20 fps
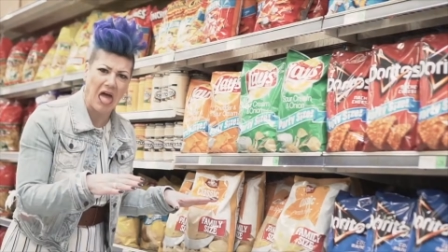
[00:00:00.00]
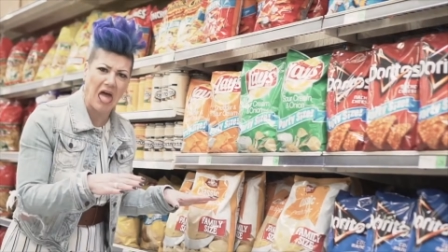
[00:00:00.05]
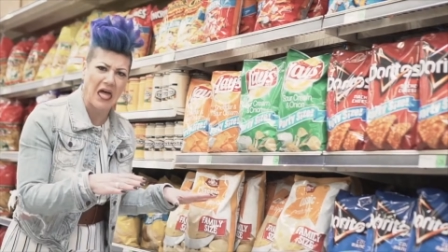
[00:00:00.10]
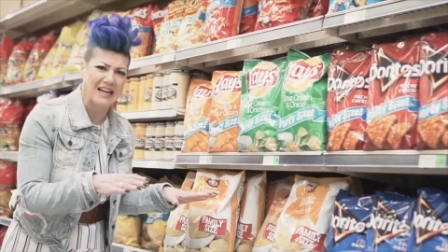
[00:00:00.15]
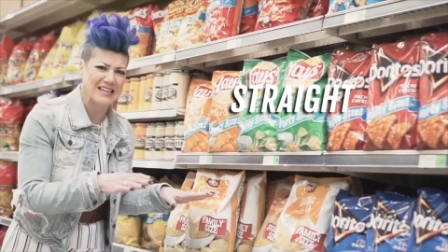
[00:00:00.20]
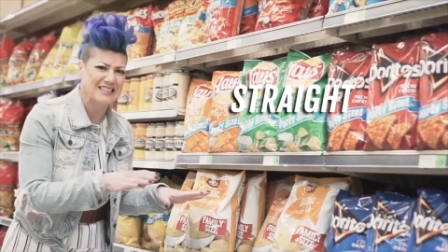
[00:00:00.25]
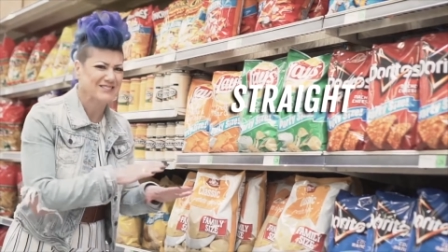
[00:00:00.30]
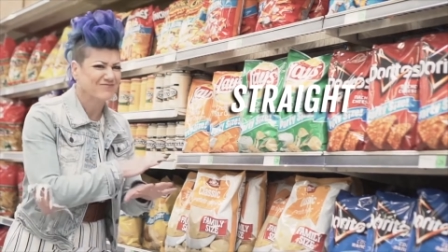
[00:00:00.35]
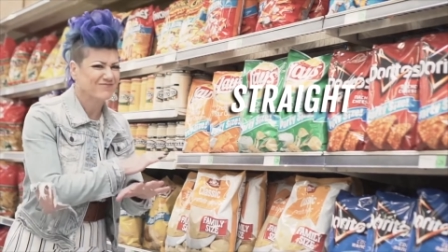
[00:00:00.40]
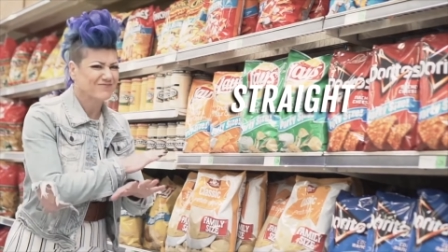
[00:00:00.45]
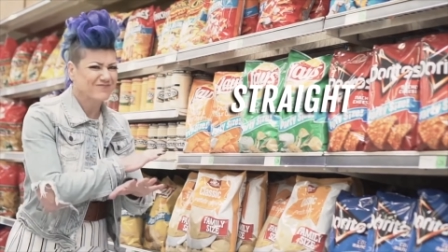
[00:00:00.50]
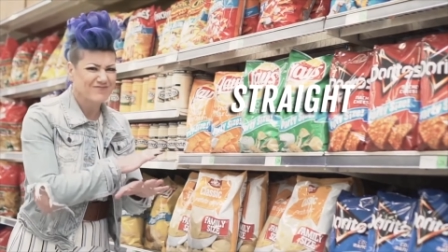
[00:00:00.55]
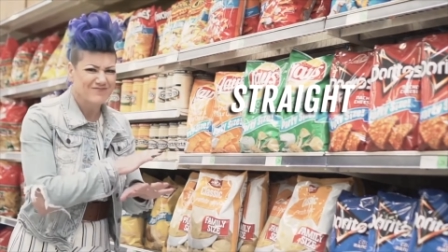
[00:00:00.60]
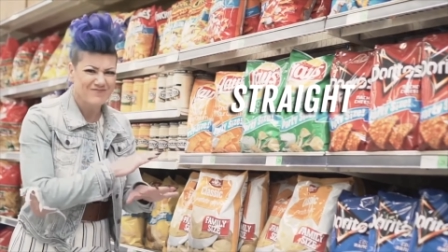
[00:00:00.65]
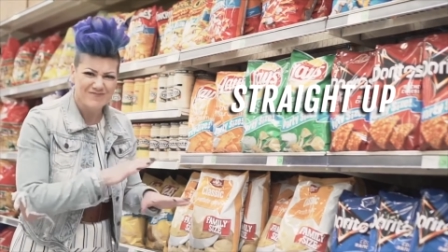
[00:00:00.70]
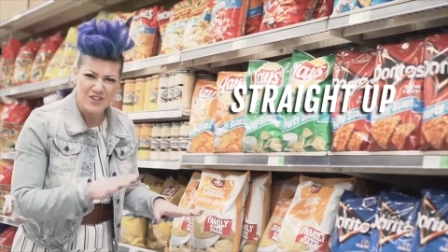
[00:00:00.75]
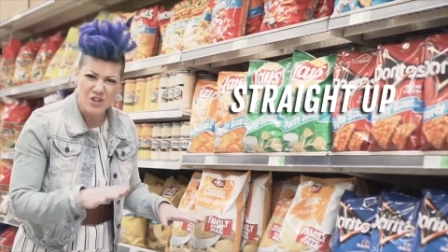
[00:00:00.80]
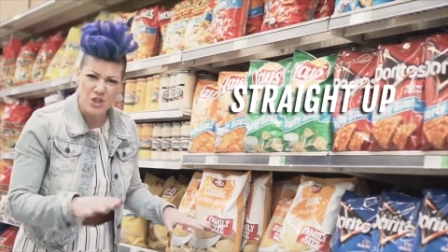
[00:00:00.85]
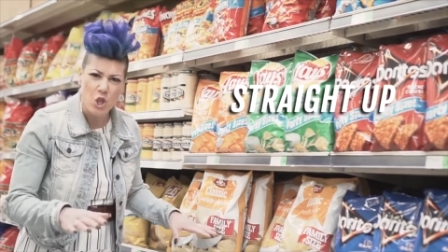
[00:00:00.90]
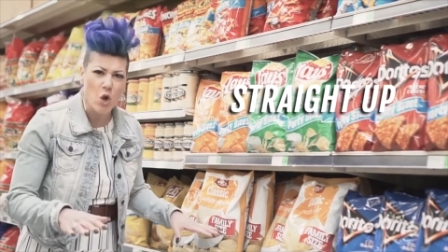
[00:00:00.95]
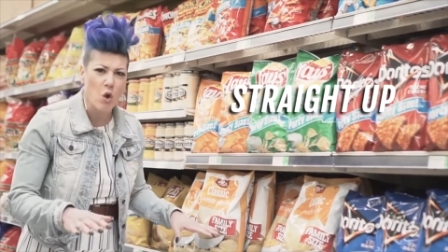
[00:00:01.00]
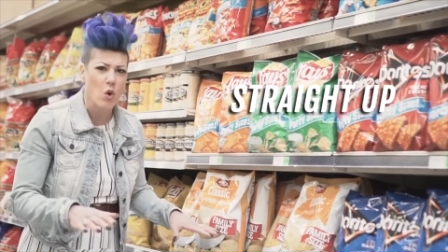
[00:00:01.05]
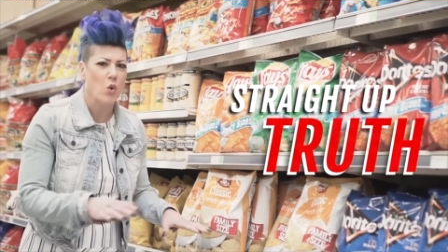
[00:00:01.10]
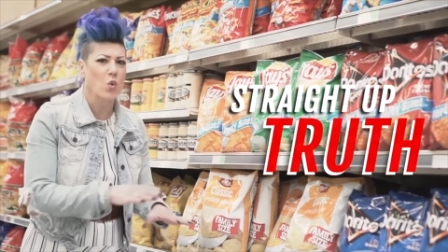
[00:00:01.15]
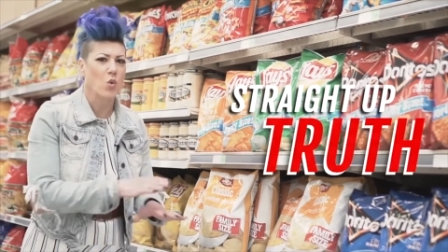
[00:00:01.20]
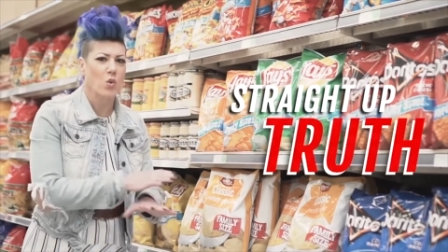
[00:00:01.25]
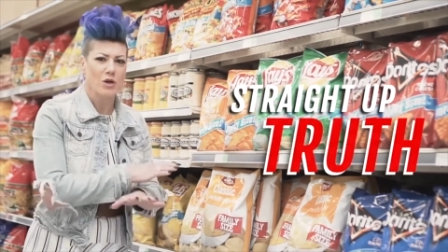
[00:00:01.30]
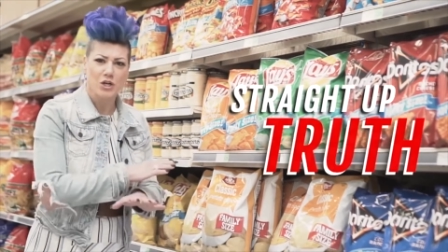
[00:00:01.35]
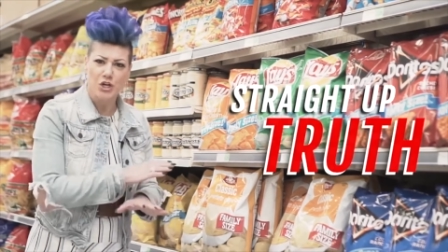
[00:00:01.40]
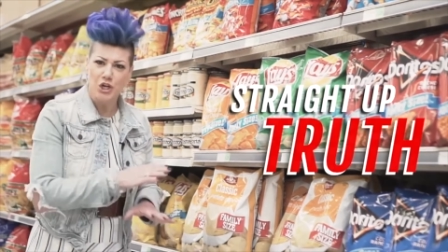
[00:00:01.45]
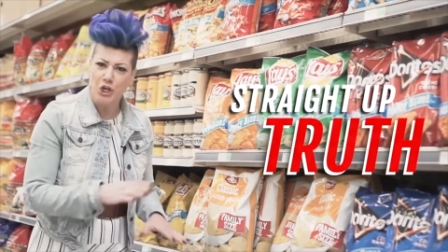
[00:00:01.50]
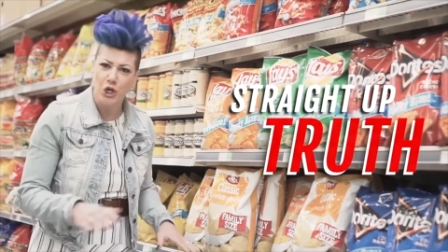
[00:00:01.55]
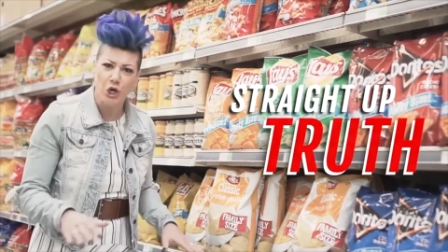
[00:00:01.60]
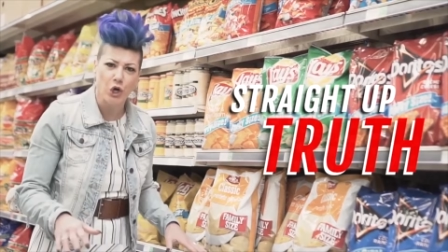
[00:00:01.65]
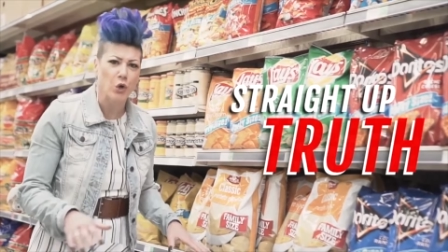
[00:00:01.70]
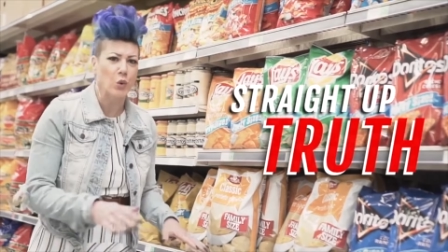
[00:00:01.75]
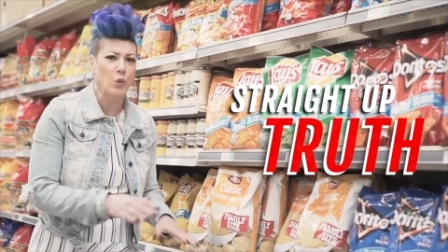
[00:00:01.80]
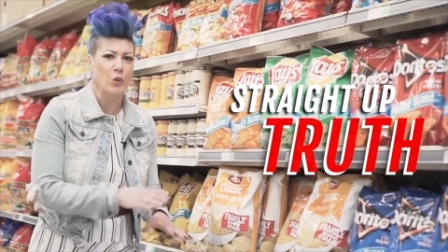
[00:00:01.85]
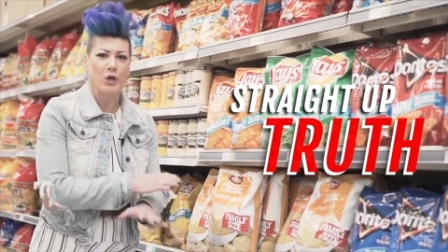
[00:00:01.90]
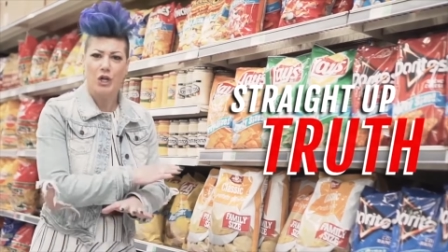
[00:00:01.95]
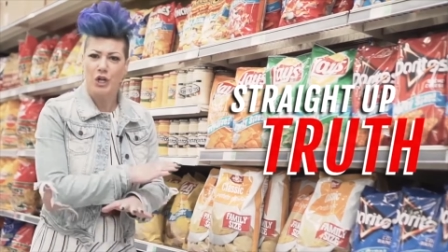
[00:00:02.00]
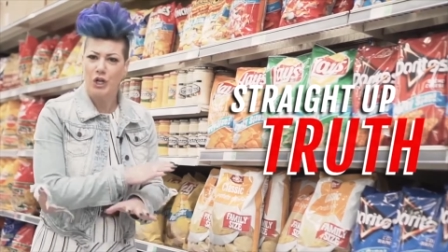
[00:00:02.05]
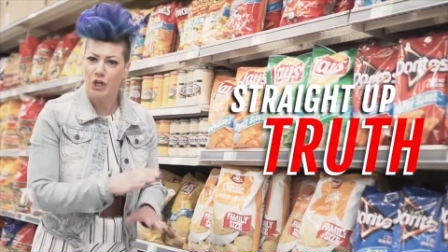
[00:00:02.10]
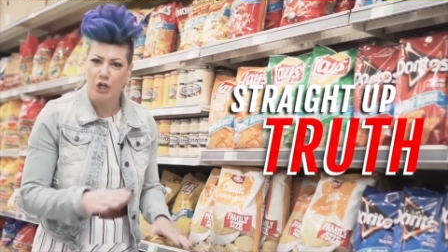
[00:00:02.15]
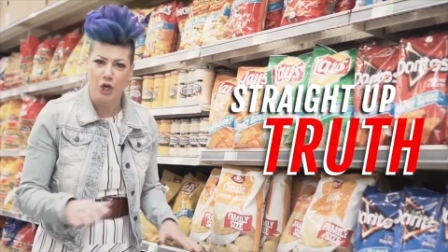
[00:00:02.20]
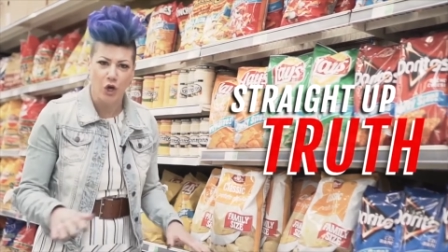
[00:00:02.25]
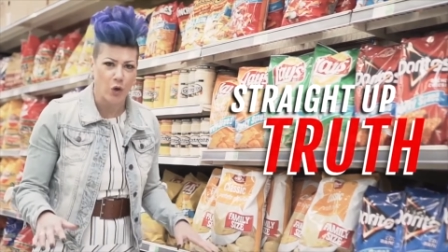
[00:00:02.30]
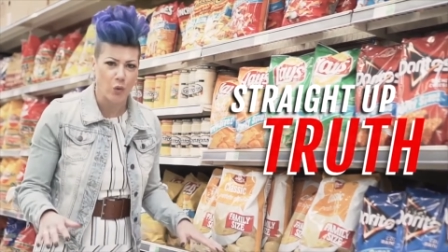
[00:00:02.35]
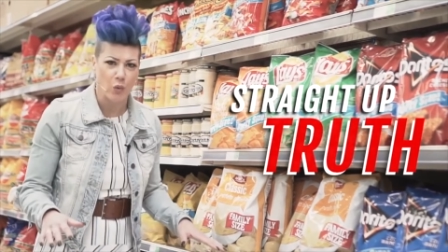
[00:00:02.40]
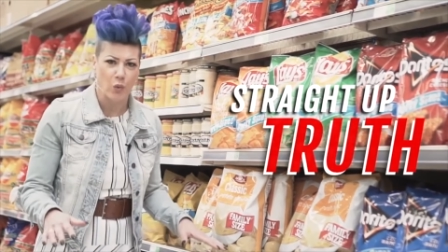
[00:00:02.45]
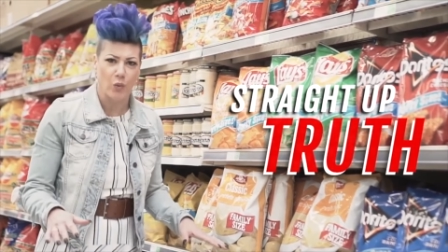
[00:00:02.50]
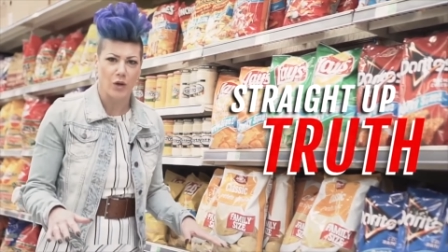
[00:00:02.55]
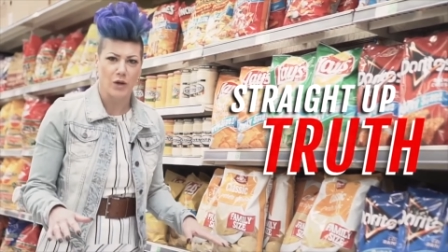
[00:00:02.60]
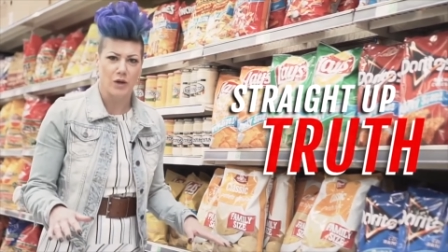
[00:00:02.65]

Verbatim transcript: for some straight up truth, because I'm here to